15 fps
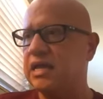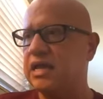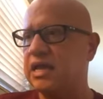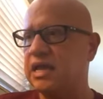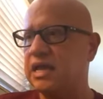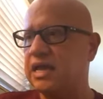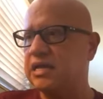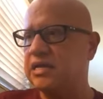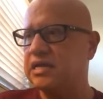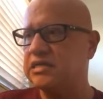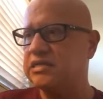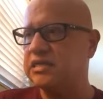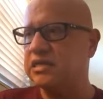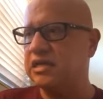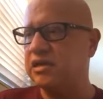and I
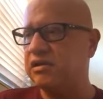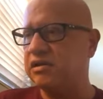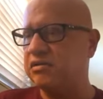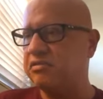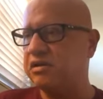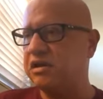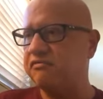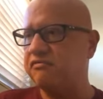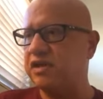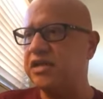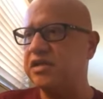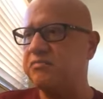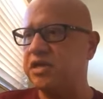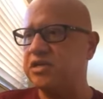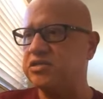declared a creative
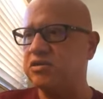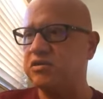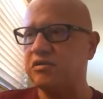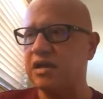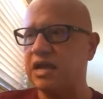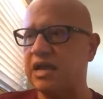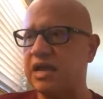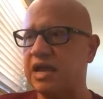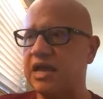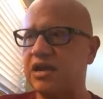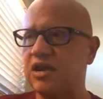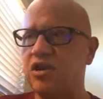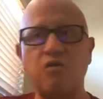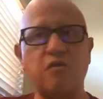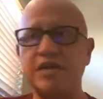writing major and I
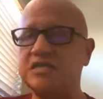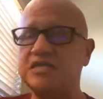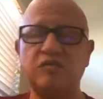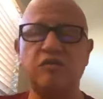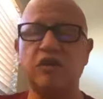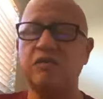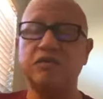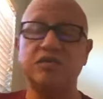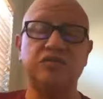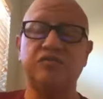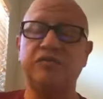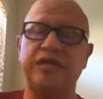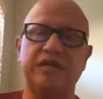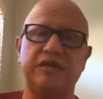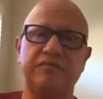had no idea what I was
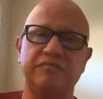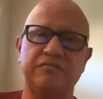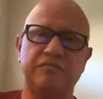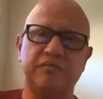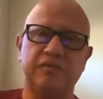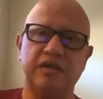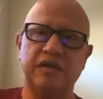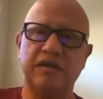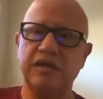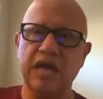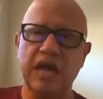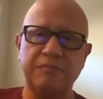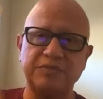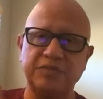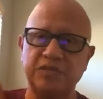doing. I had
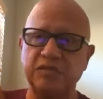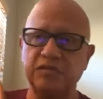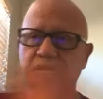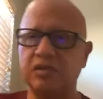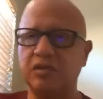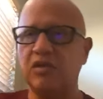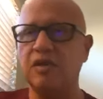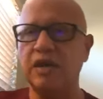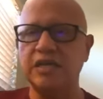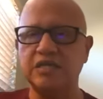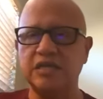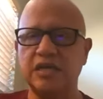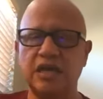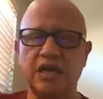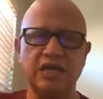absolutely no
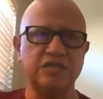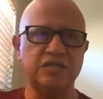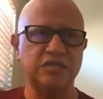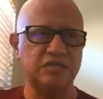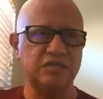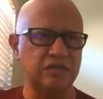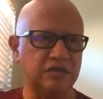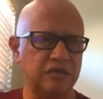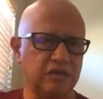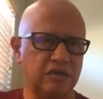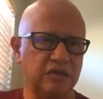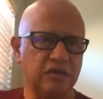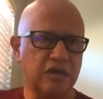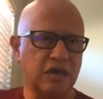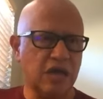idea. I just,
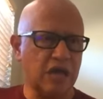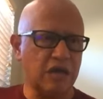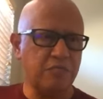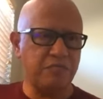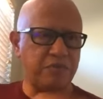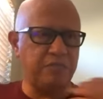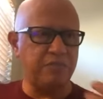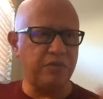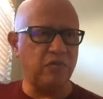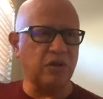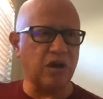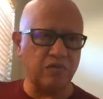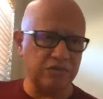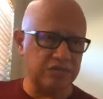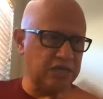people would
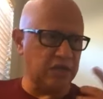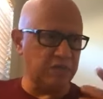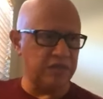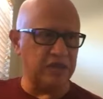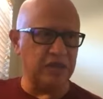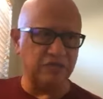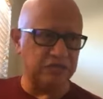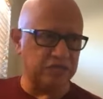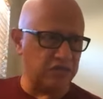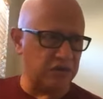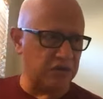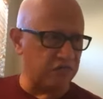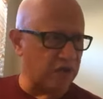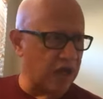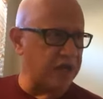always tell me that I was a
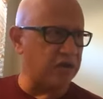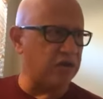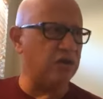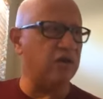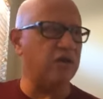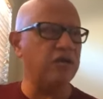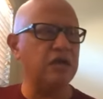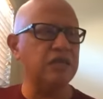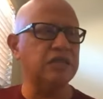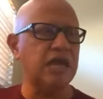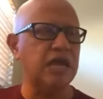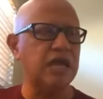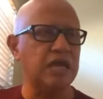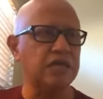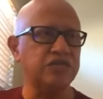great writer and
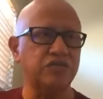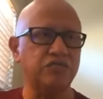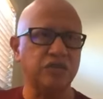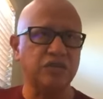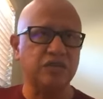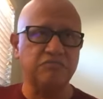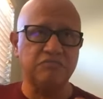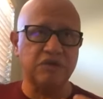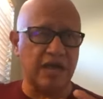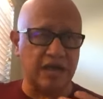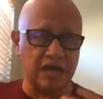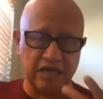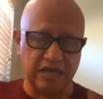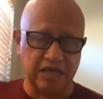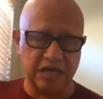that I should really, I had
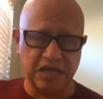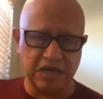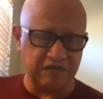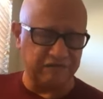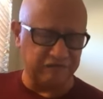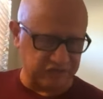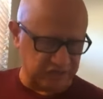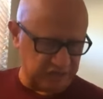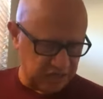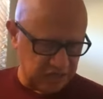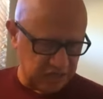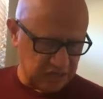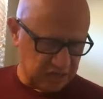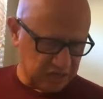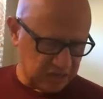a gift.
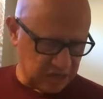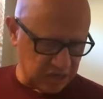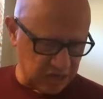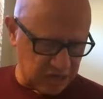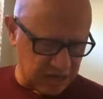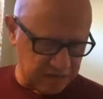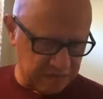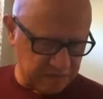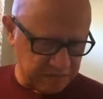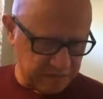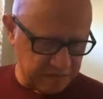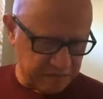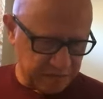Um,